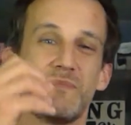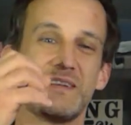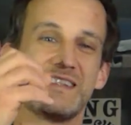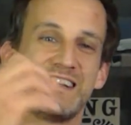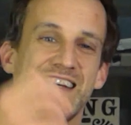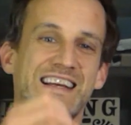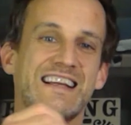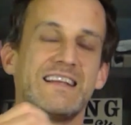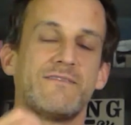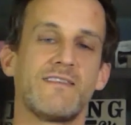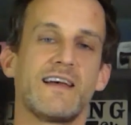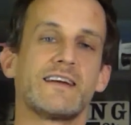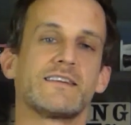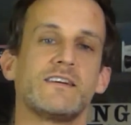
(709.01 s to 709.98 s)
particularly
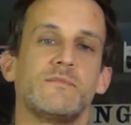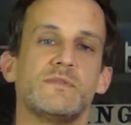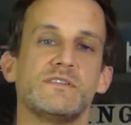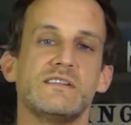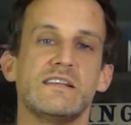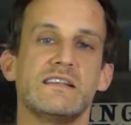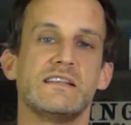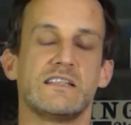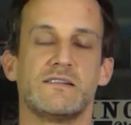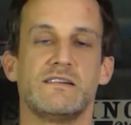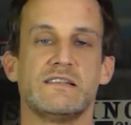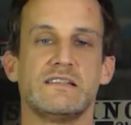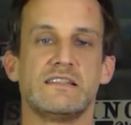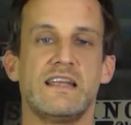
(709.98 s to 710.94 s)
flagged up as needing to
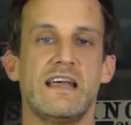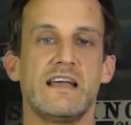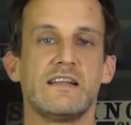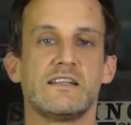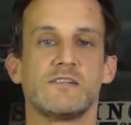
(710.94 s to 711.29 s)
understand.